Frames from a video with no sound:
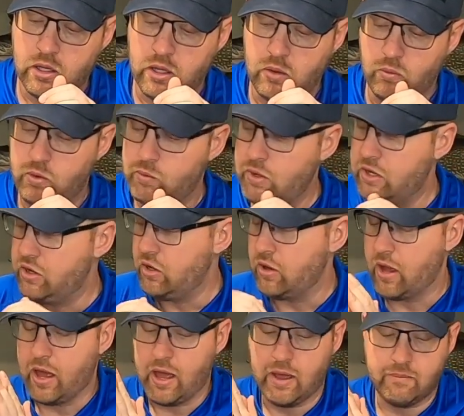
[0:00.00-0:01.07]
When we
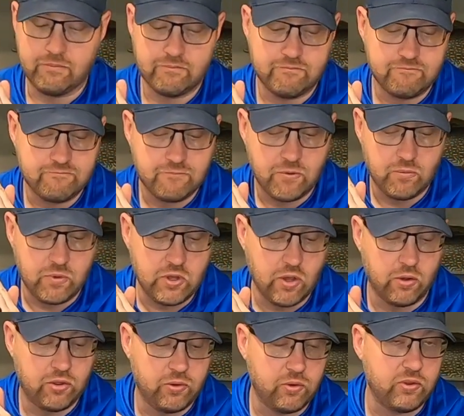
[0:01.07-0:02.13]
go
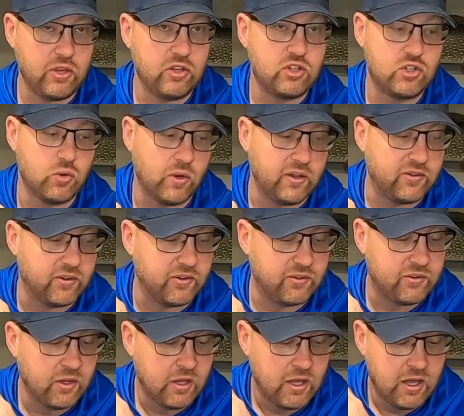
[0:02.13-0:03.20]
through these
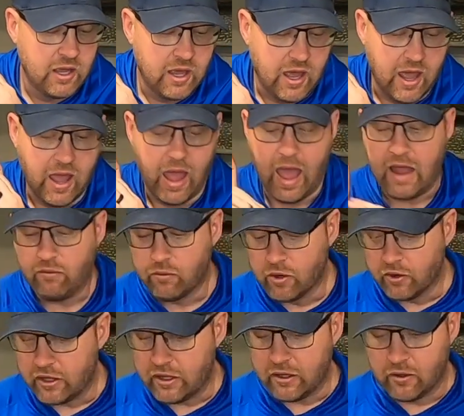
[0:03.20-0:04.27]
choices, I
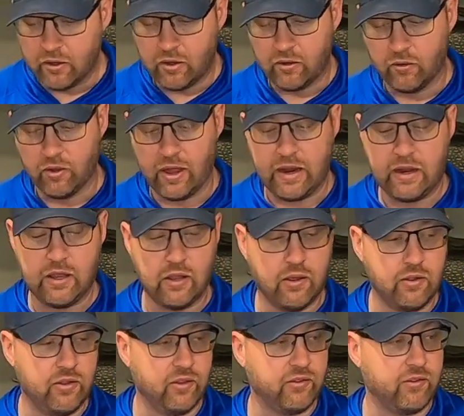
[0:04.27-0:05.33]
really like
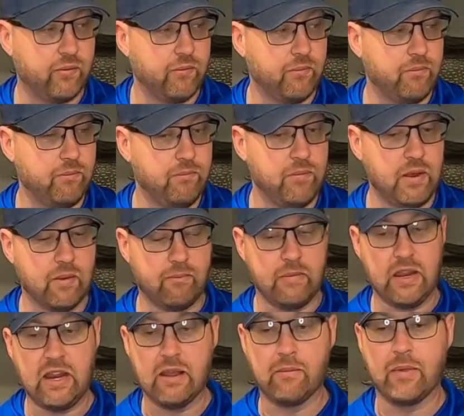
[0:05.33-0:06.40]
this
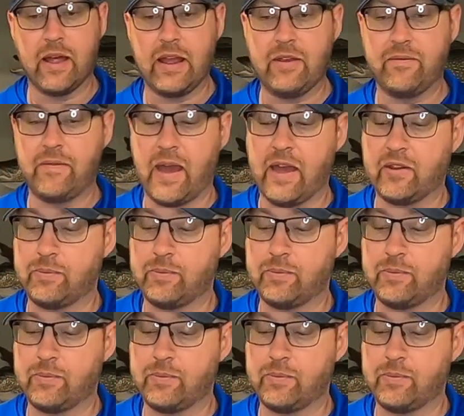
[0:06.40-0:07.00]
medium light fast